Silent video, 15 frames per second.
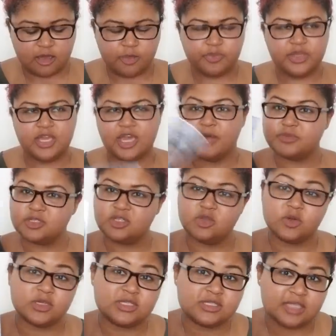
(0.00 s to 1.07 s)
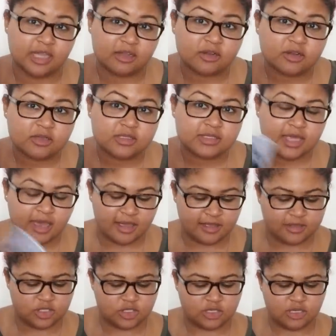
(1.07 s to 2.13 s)
being up to your standards,
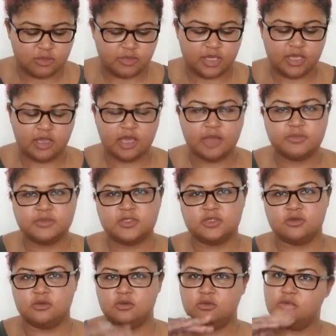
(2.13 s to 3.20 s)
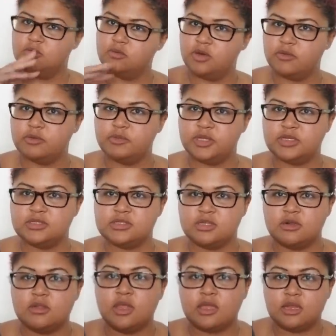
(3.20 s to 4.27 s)
Sag, being up to what would be
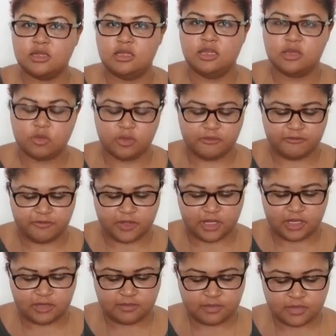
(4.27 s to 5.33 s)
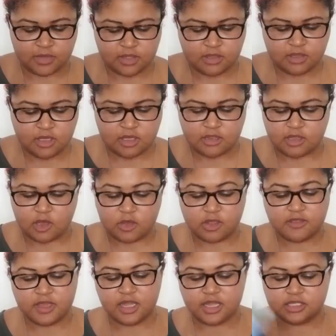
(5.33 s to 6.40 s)
considered like an equal footing. The only
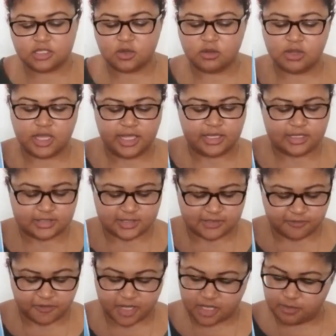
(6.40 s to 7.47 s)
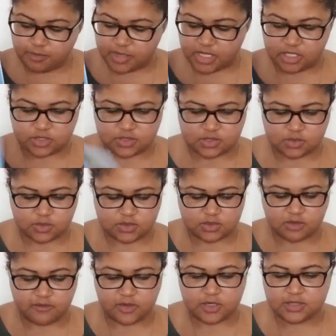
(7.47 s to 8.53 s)
thing I don't like is this freaking Page of Swords in
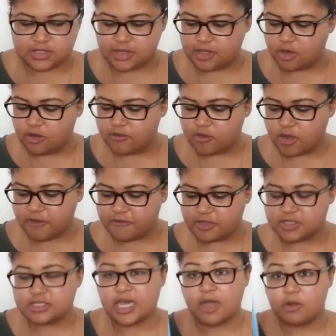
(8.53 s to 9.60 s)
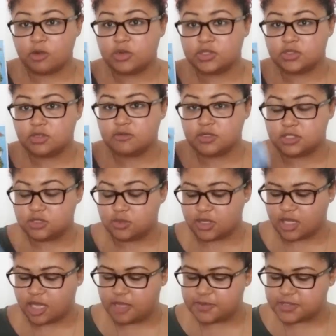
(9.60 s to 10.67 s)
reverse. And then overall for the Tower, we do have the Two of
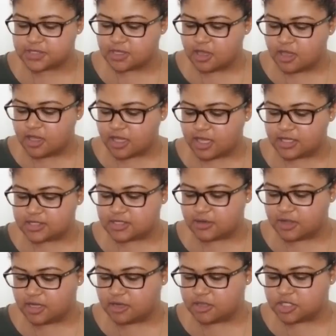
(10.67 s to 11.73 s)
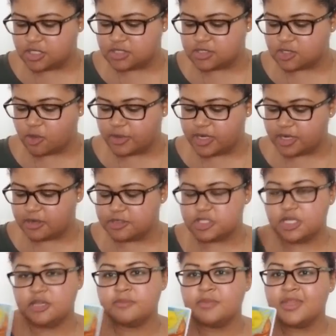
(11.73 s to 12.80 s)
Cups, Cancerian energy, Soulmate
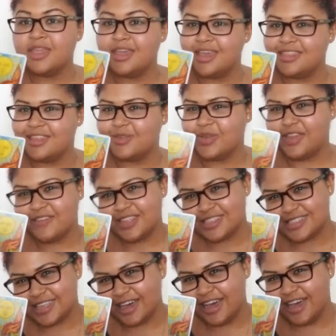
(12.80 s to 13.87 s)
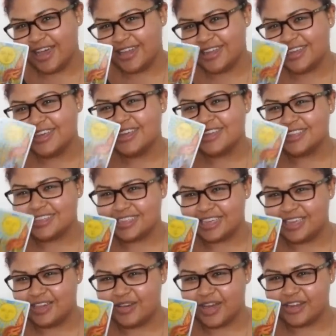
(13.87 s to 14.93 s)
energy, and then we have the Sun,
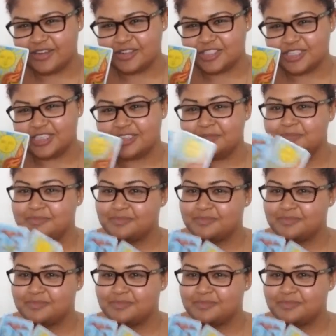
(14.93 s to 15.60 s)
Leo energy.